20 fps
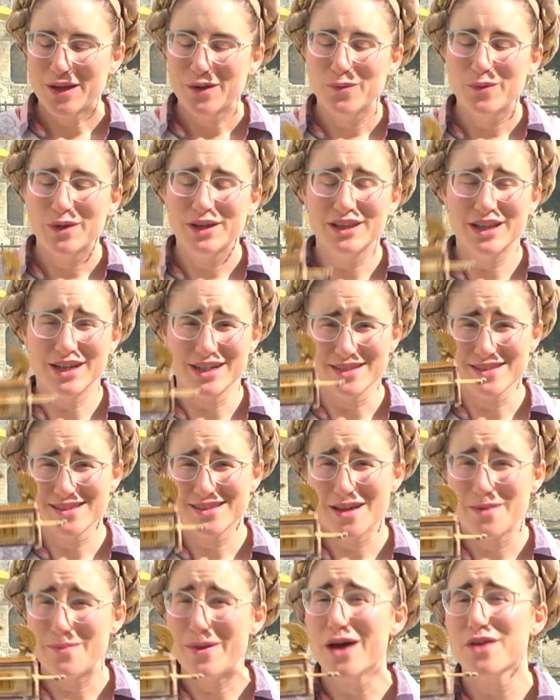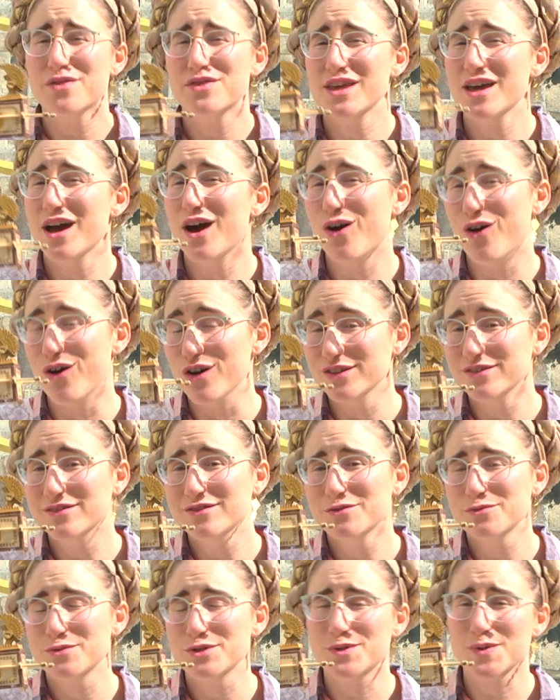we learned about the aron,
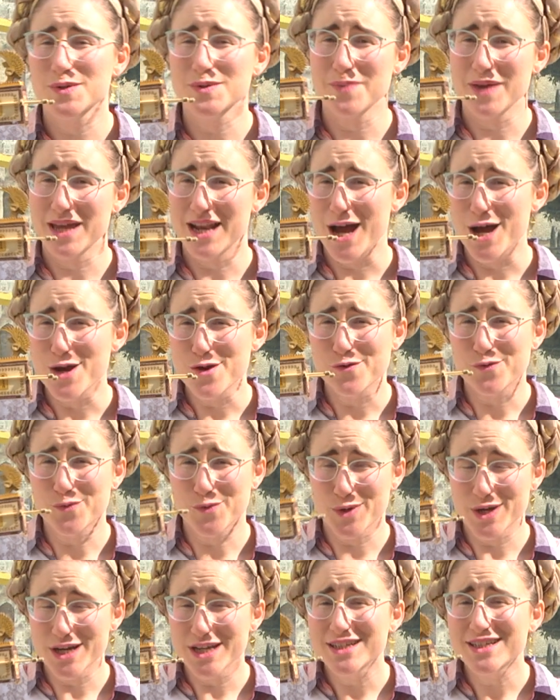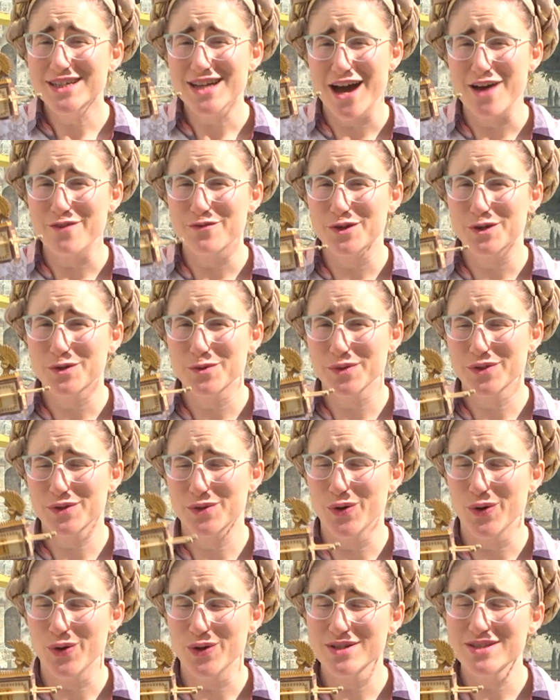which was made out of wood covered with
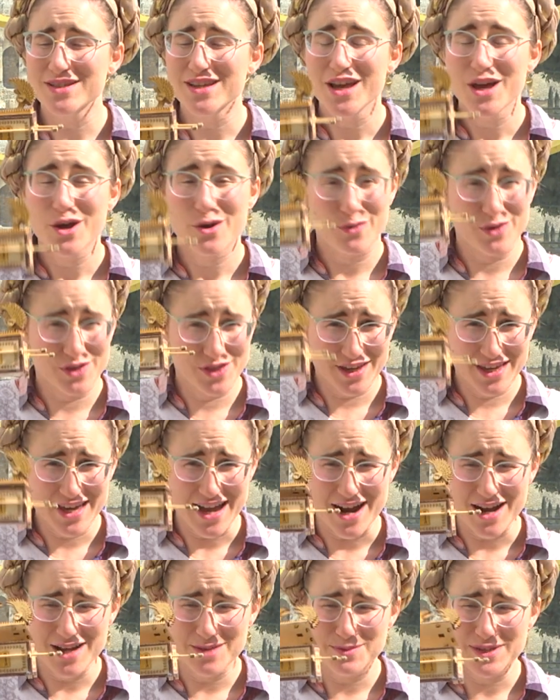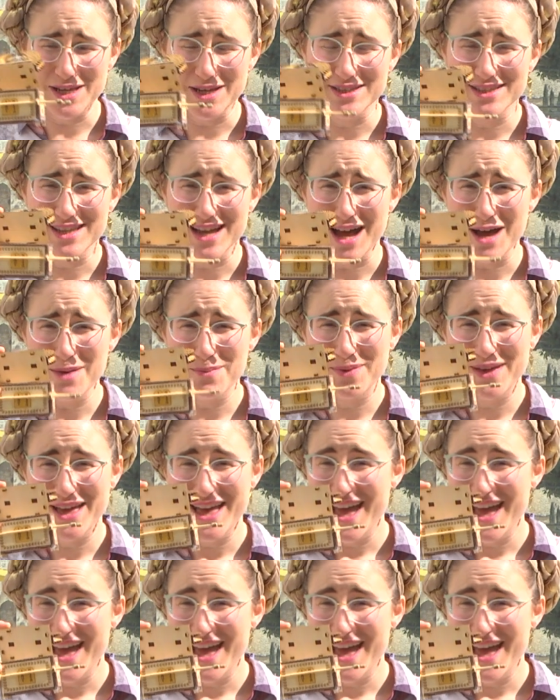gold, with the carobs on top,